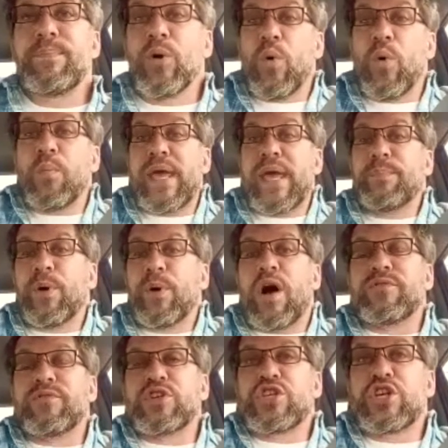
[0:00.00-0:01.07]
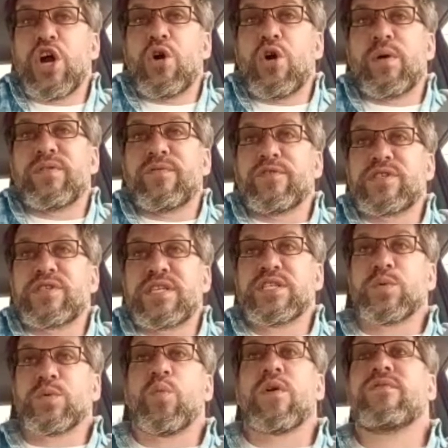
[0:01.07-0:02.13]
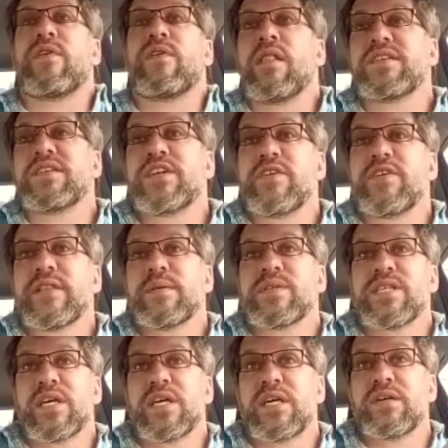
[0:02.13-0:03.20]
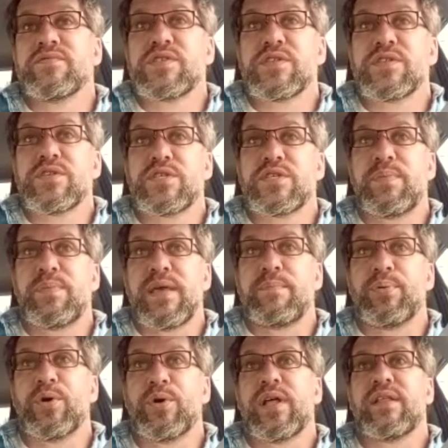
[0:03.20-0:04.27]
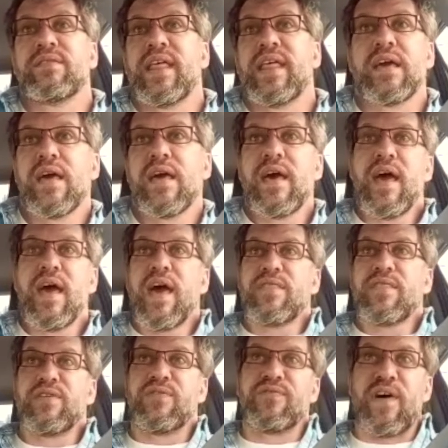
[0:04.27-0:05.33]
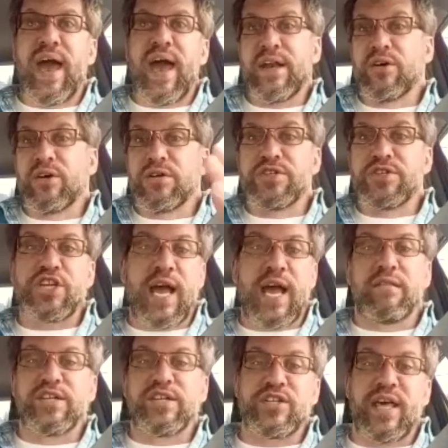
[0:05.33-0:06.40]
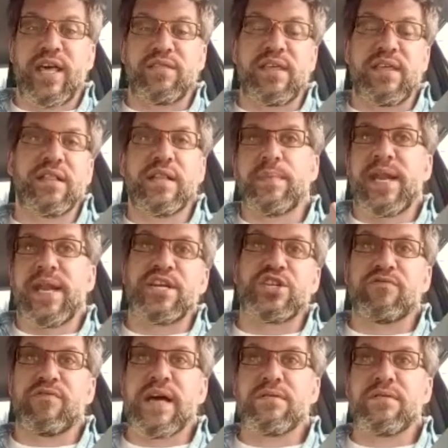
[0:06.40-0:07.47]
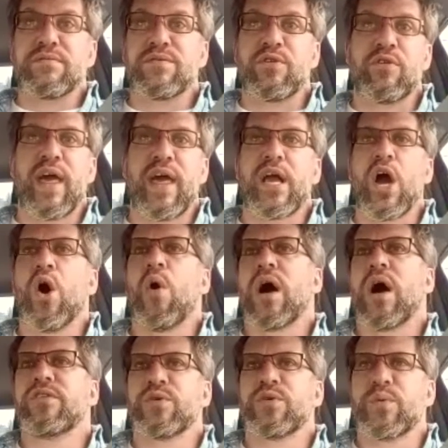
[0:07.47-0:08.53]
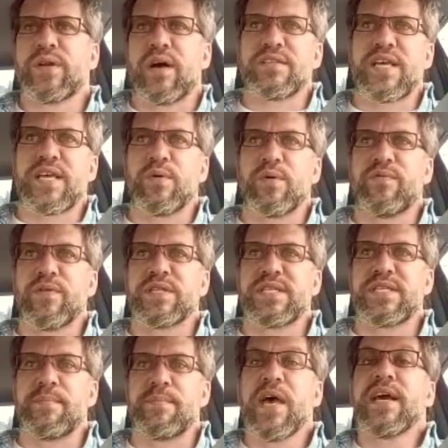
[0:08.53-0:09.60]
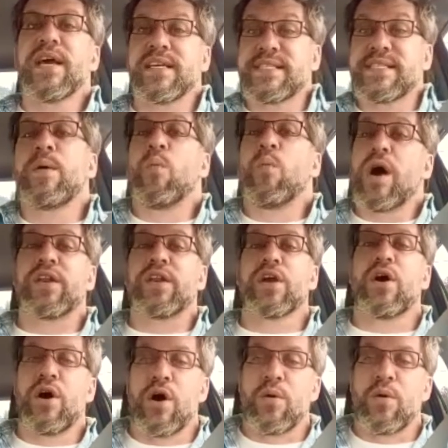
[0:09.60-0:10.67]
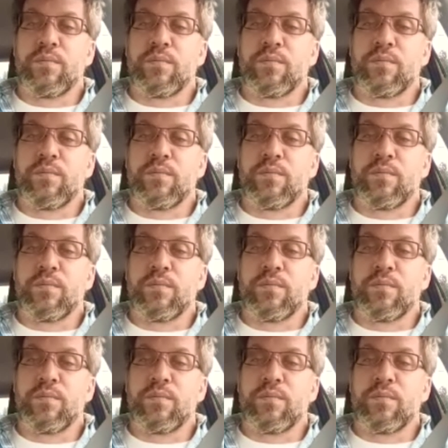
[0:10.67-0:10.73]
people on the show in the first season were volunteering themselves to be put in like the final challenge, like the elimination round. They're like, oh, I'll do it. I'll take one for the team, because they wanted to go home.